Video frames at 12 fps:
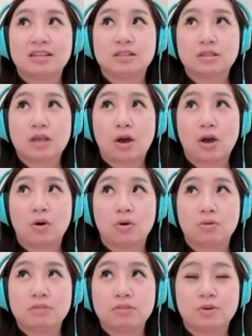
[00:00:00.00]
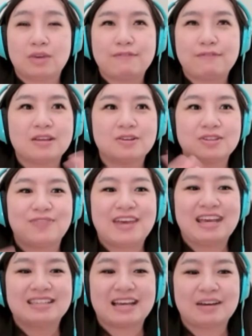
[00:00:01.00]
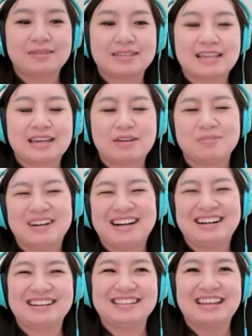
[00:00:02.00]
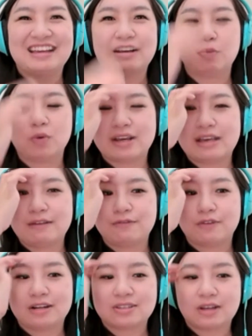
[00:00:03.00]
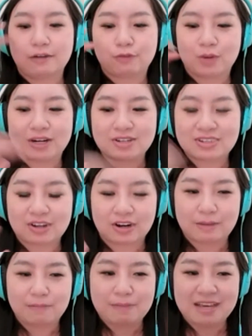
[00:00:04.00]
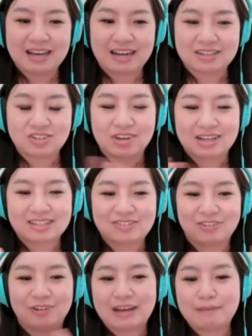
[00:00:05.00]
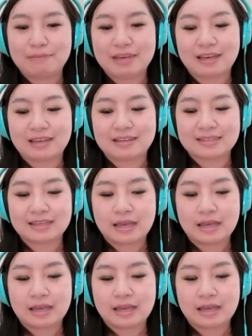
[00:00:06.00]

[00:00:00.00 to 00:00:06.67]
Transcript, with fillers: So you know, given those things, I was like, well, like working for a software startup might be kind of stressful, right? Because